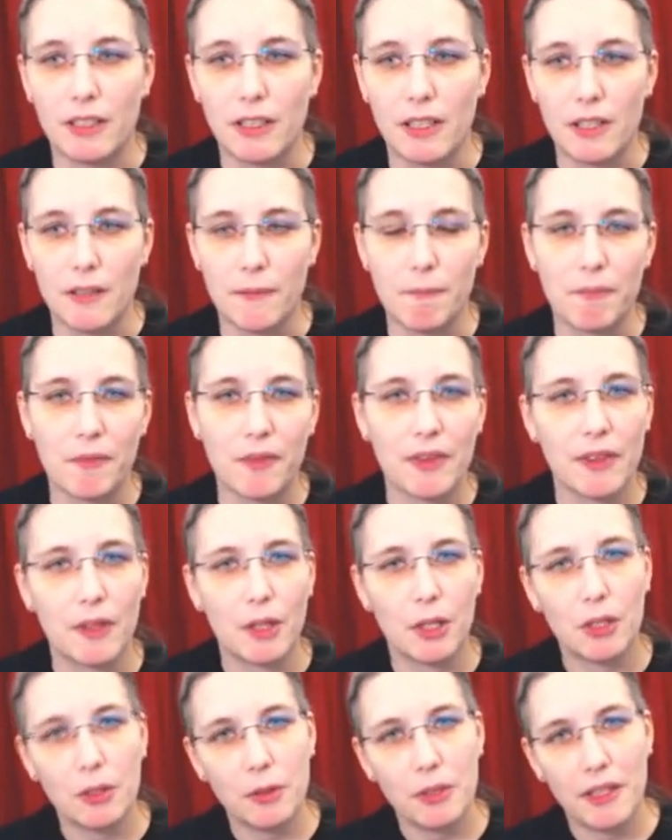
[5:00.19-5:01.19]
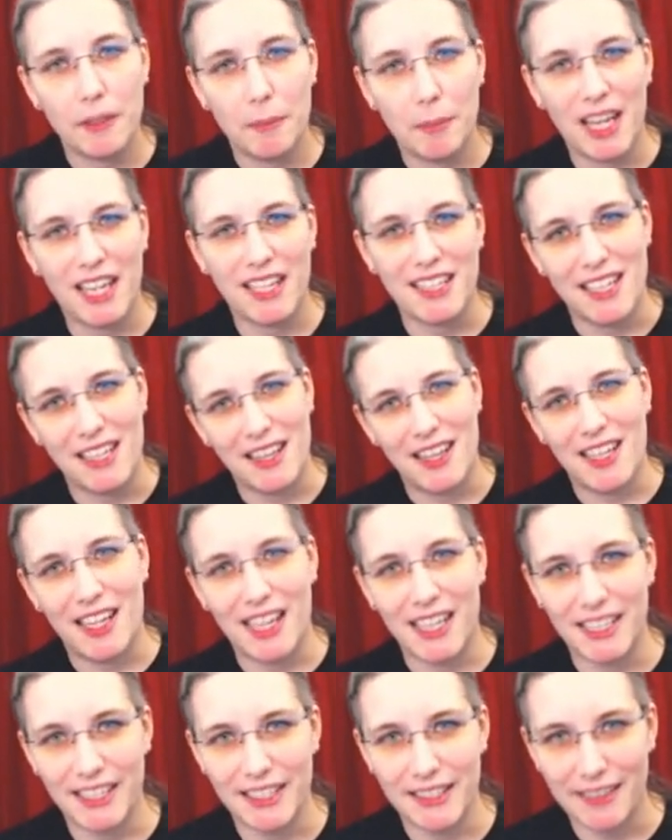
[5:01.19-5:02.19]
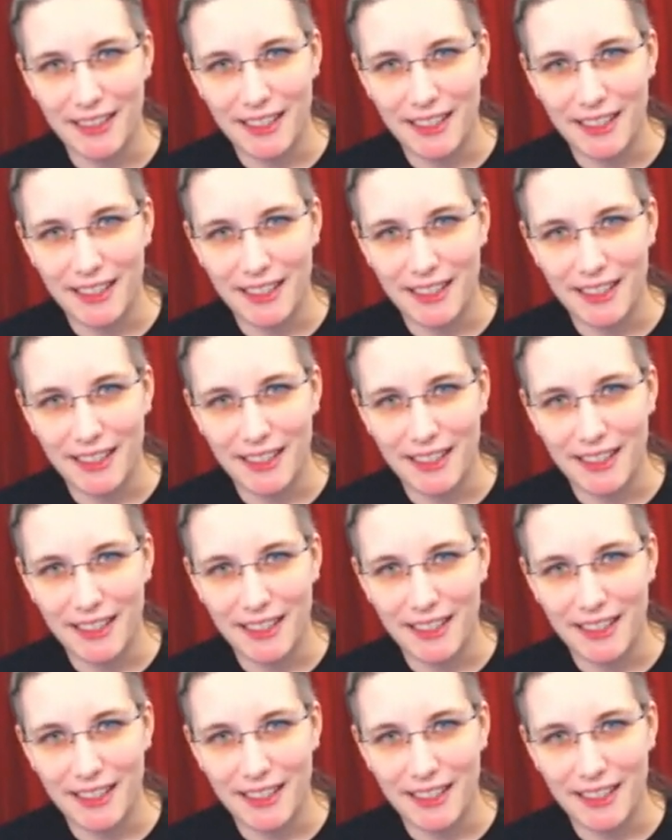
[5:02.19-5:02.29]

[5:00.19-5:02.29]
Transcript: um, the good the bad and the ugly